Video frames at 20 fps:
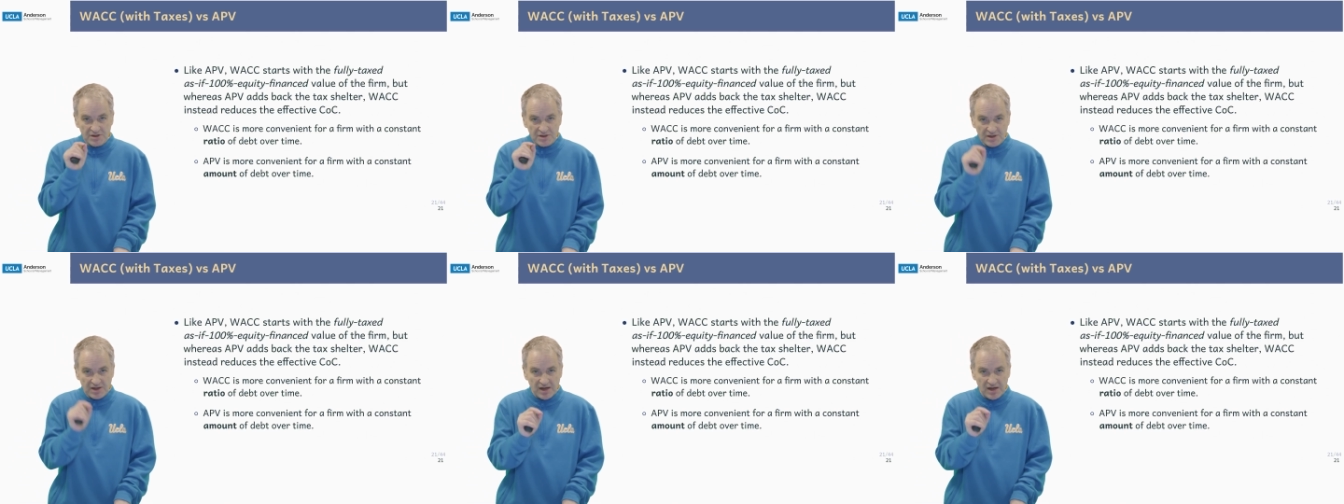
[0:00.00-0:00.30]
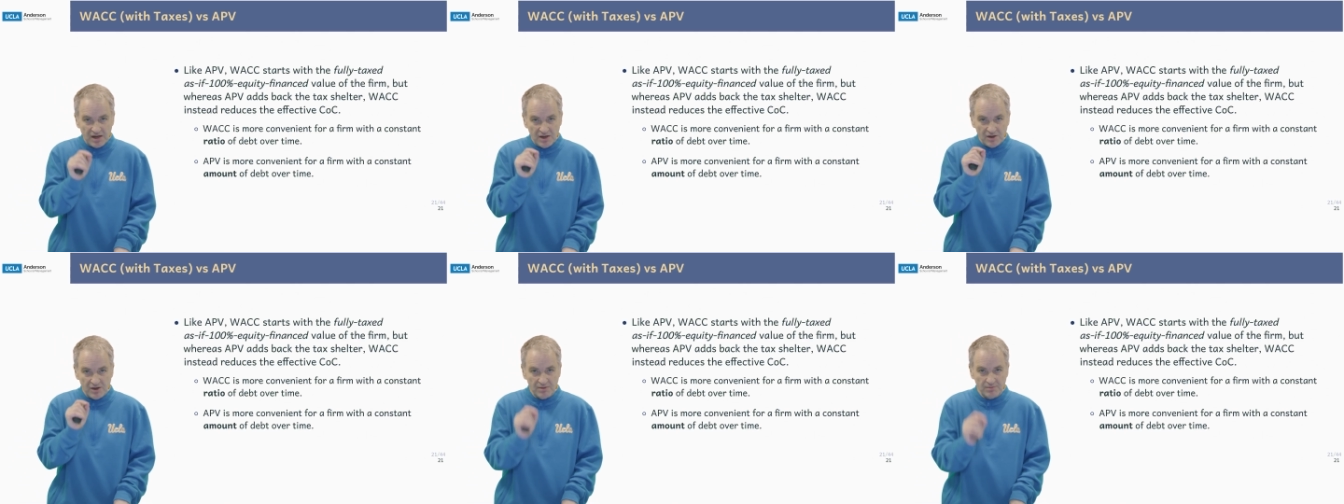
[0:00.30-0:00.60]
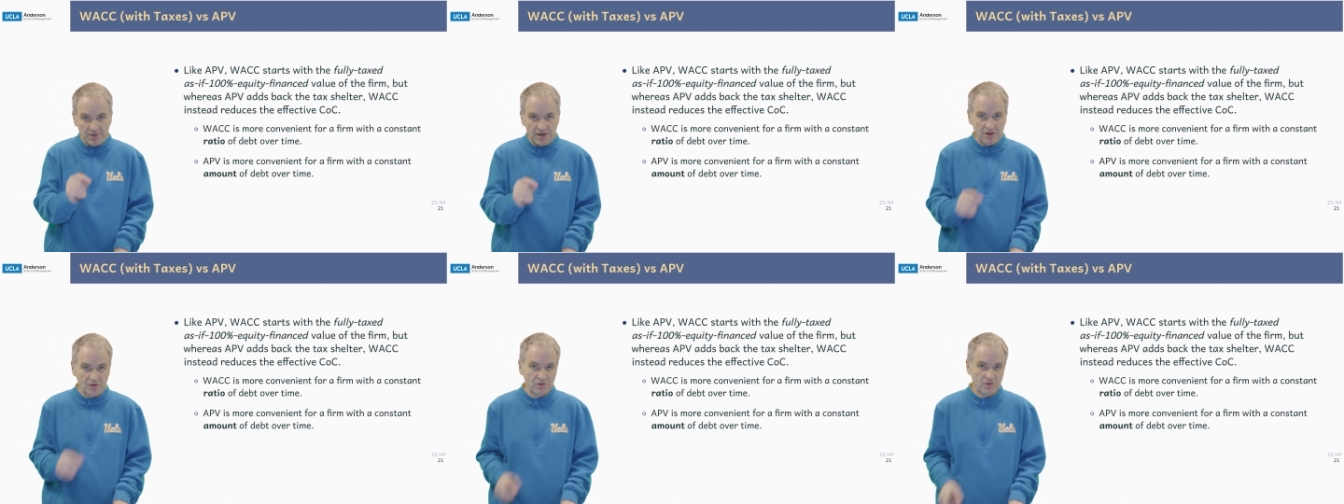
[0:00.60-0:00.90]
dollar
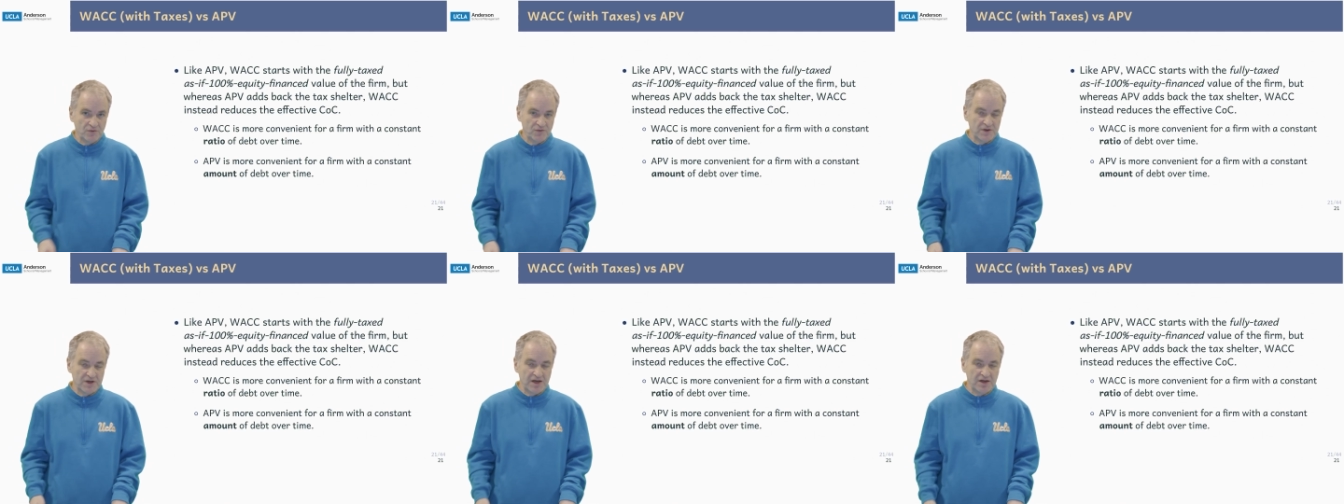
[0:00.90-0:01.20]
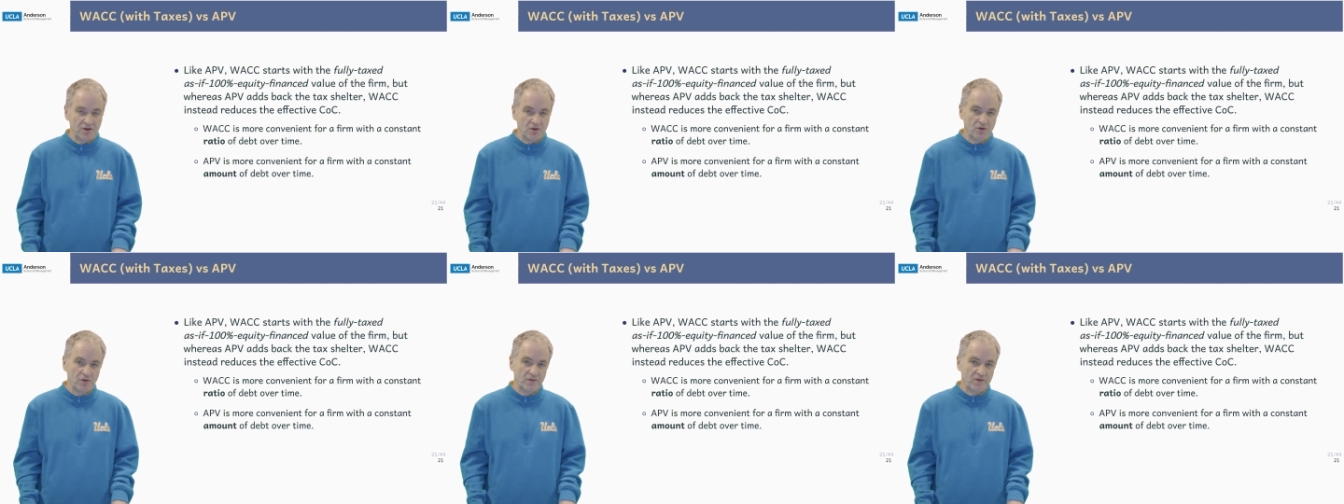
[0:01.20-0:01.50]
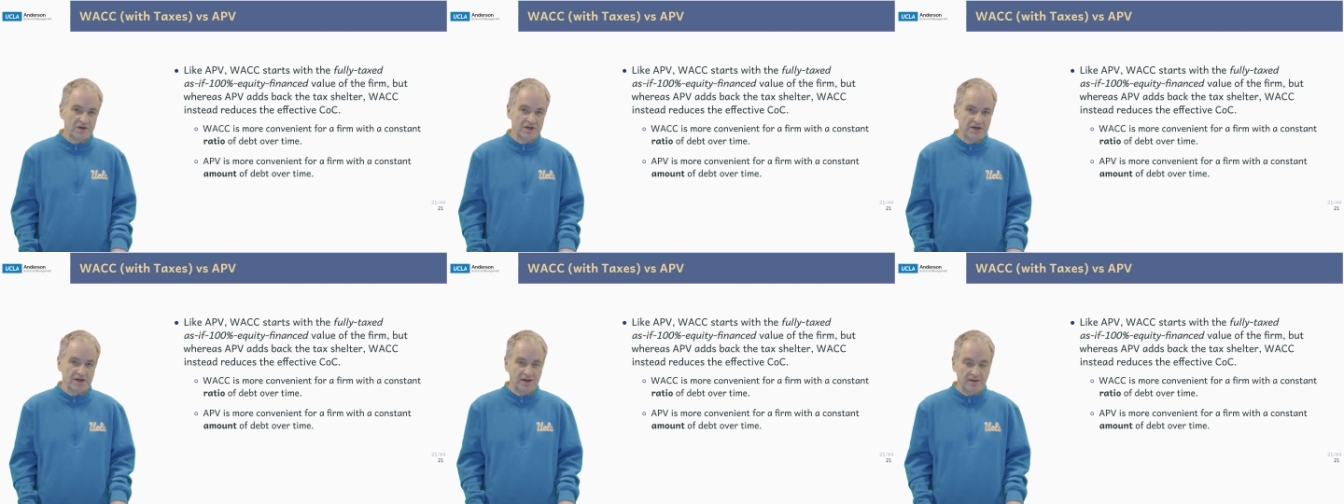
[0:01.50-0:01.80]
amount of debt
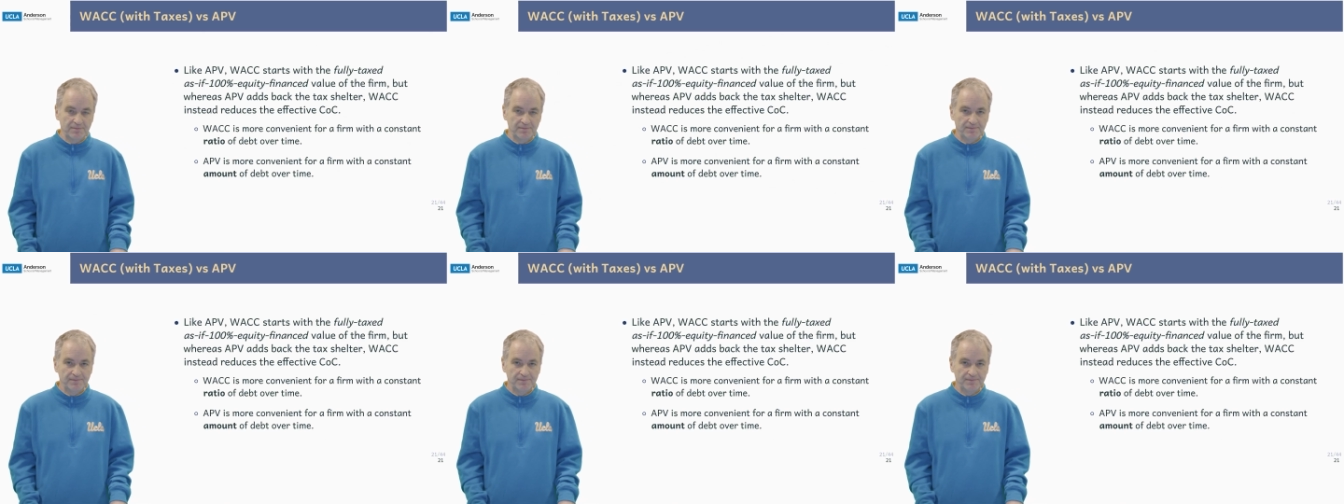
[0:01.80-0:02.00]
over time.